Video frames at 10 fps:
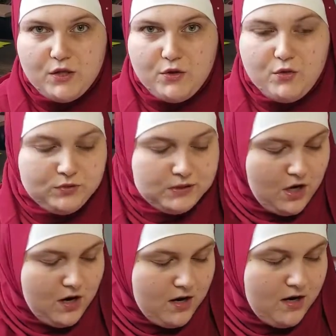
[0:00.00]
those
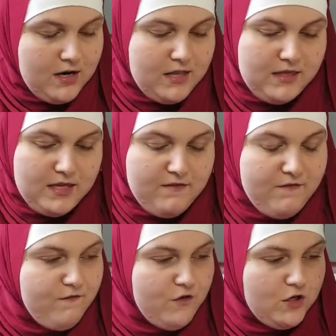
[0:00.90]
are the
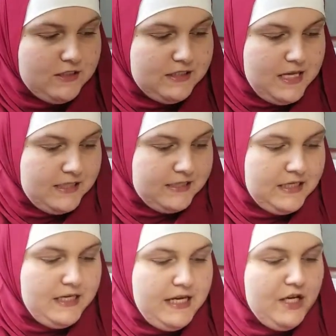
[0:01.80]
first things in
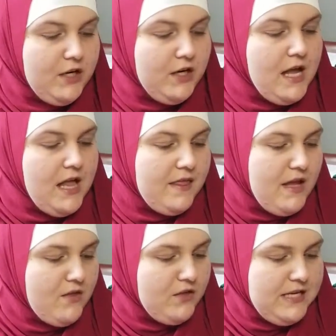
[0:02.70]
here. The
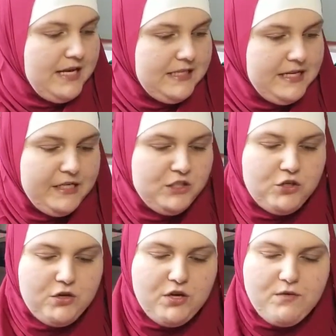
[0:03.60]
other text I didn't show
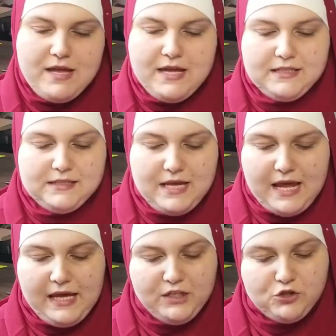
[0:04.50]
you is
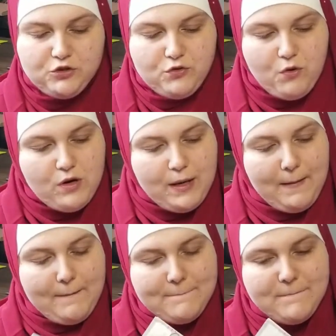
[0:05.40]
a short
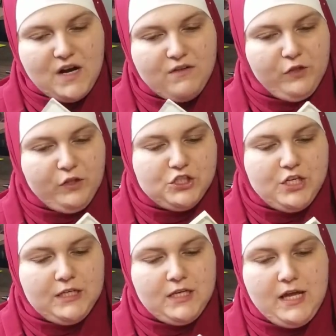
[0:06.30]

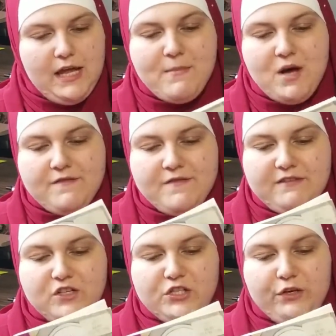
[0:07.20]
version, a modified
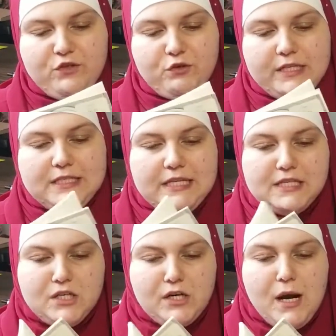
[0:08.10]
version of Julius
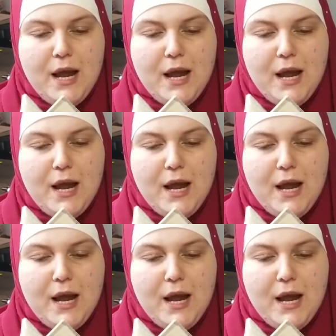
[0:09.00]
Caesar.